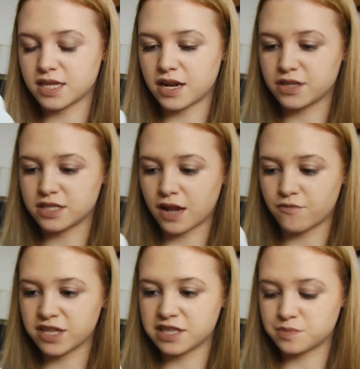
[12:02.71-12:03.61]
and I used to like
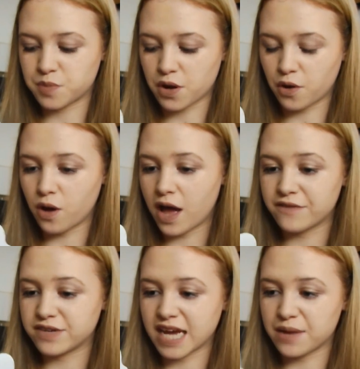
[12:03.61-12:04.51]
read this book
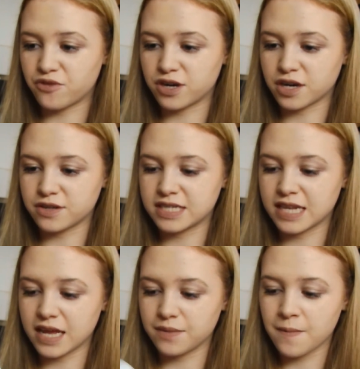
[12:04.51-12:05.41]
every day before I'd go to
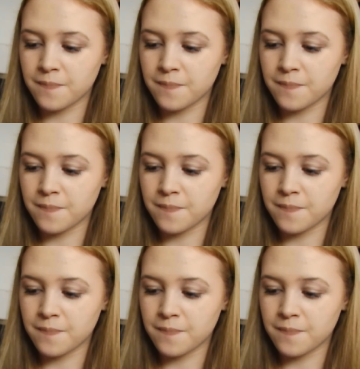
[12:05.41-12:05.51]
sleep,